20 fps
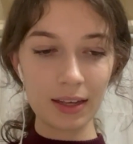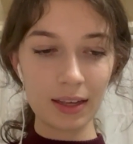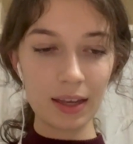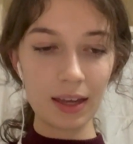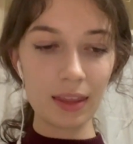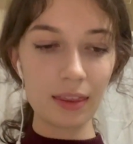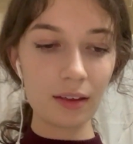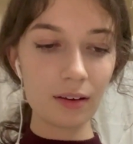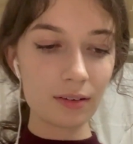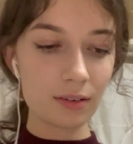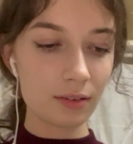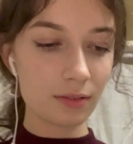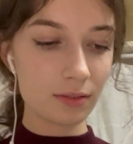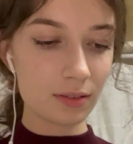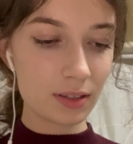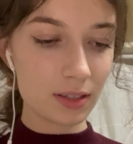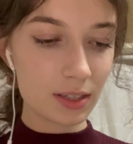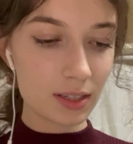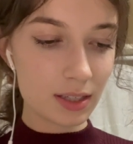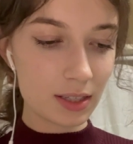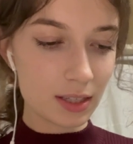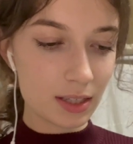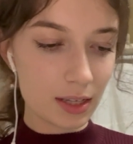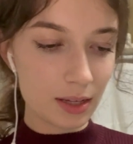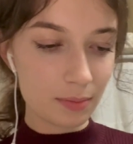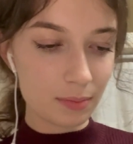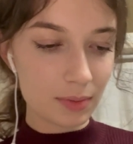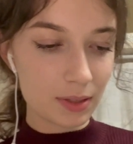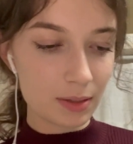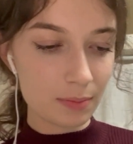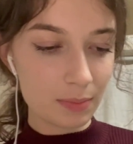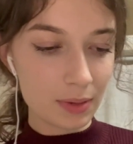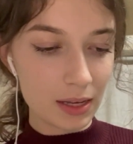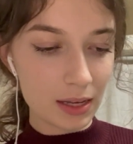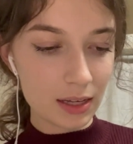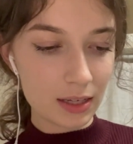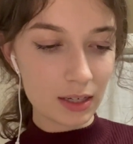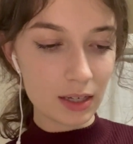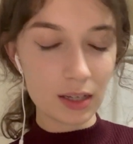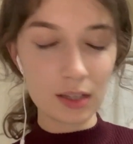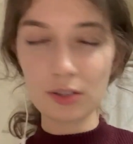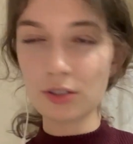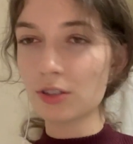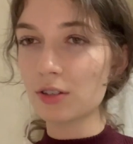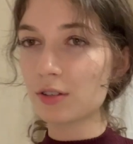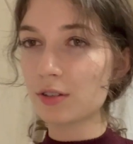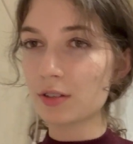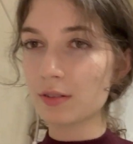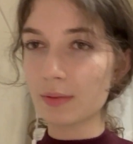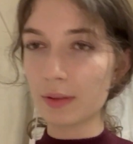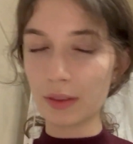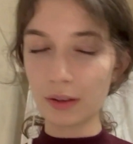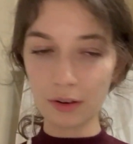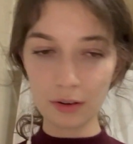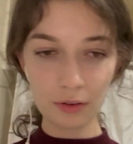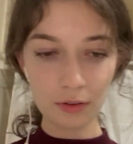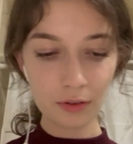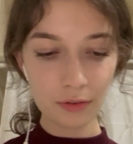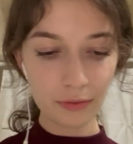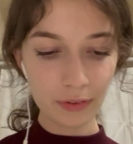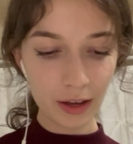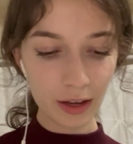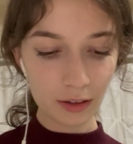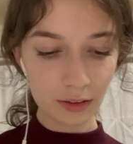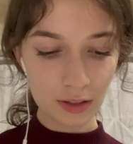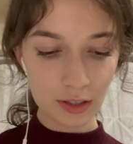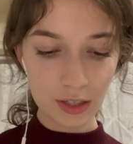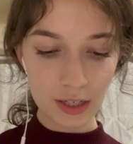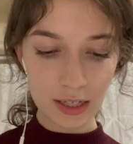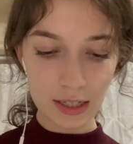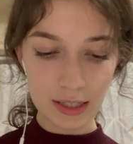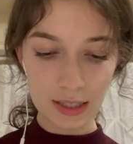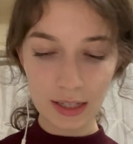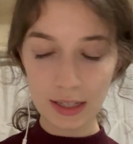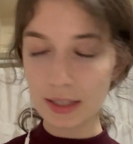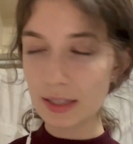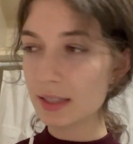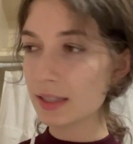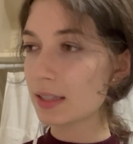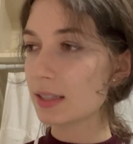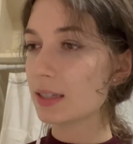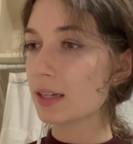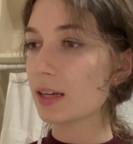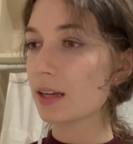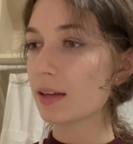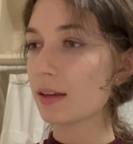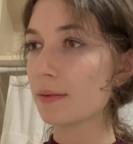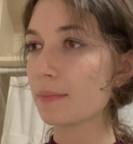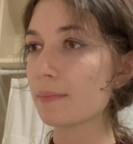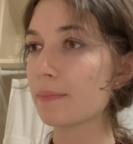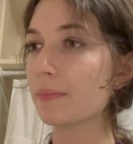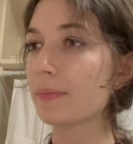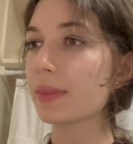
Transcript: Yeah, there don't seem to be any issues with your olfactory system.